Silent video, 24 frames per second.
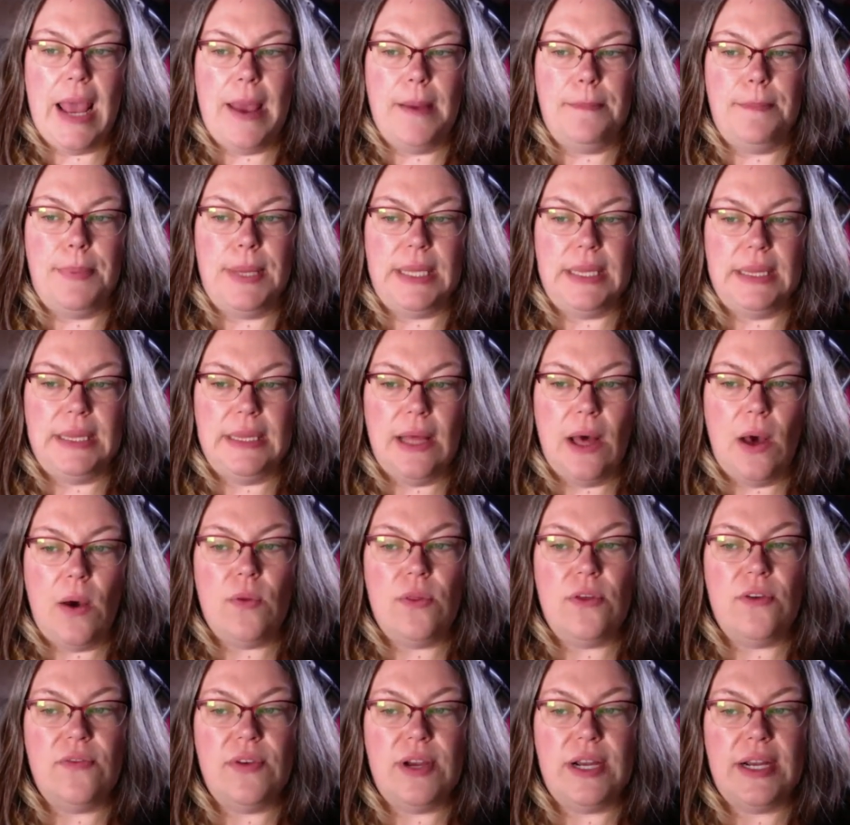Below
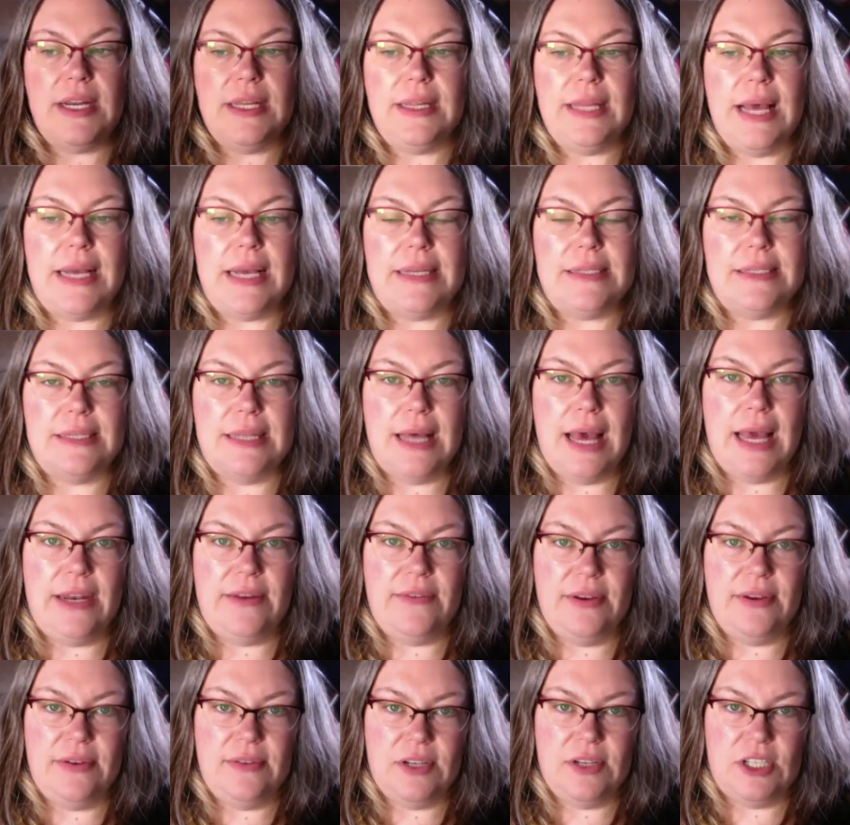the very last line
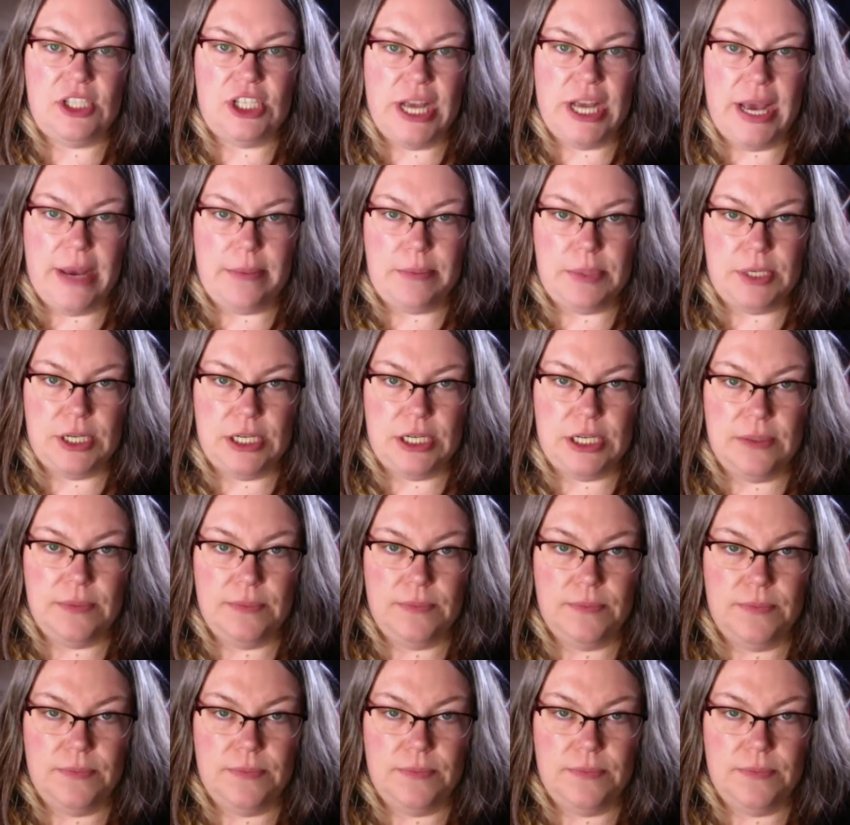of every chapter.